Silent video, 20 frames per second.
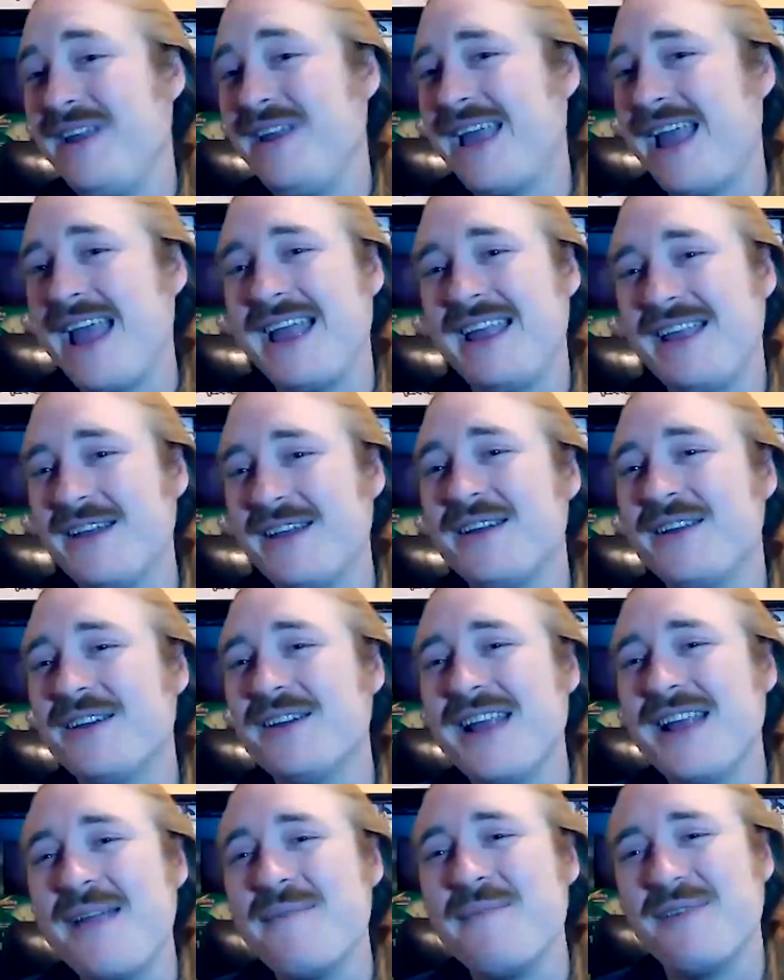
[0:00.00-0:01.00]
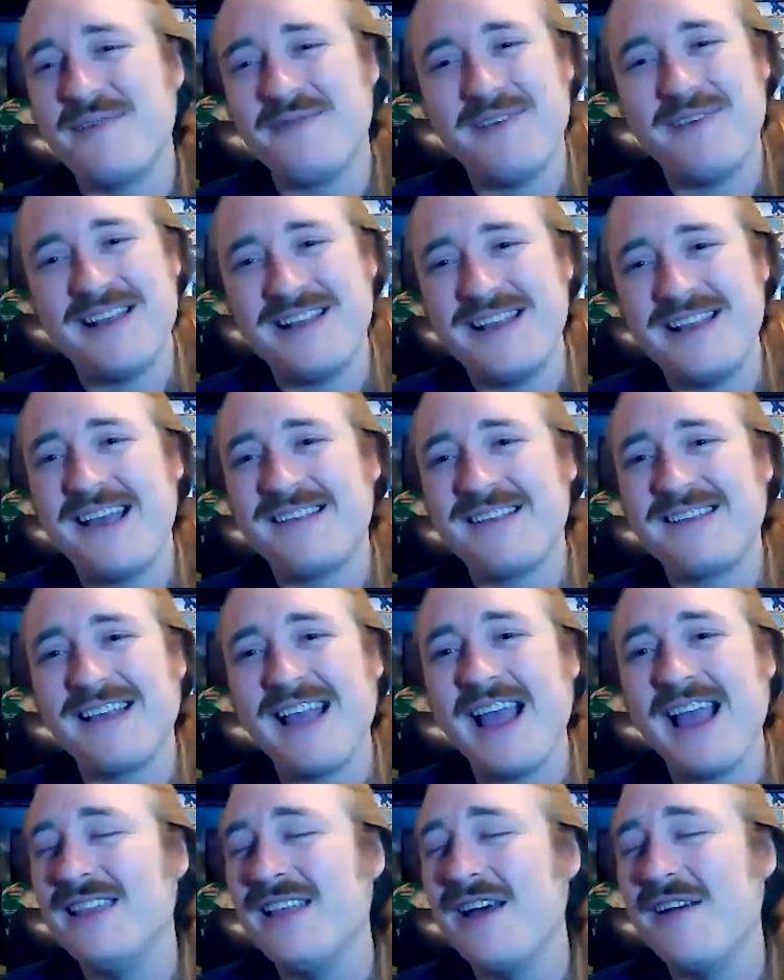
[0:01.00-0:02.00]
PK, your name is
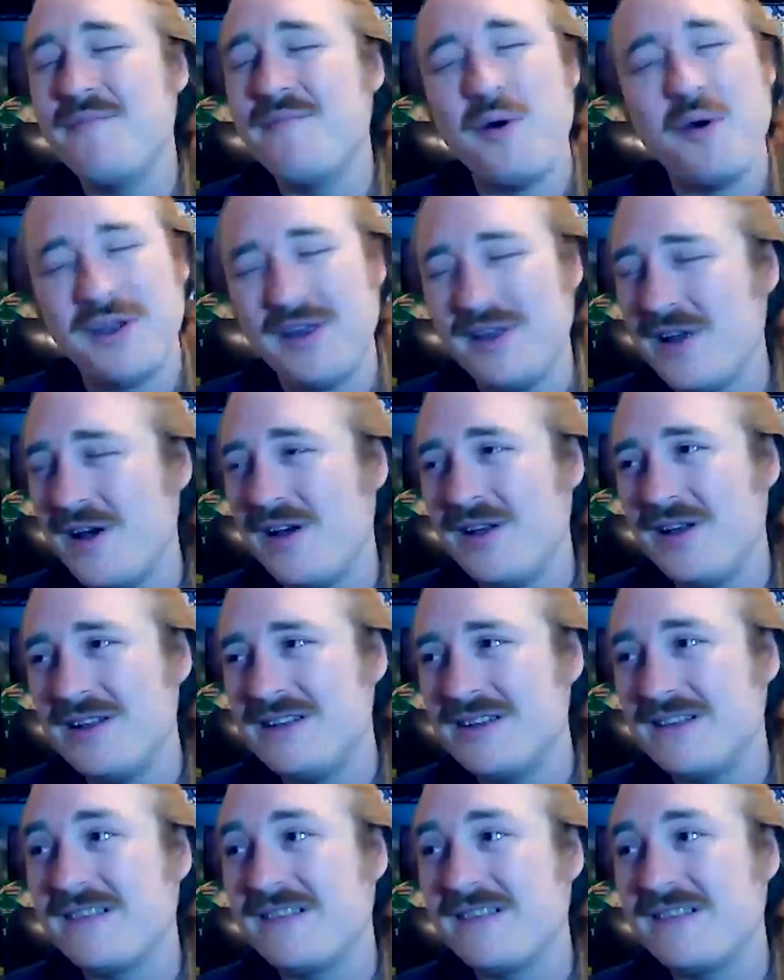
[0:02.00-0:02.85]
fantastic. I love Poke Knowledge.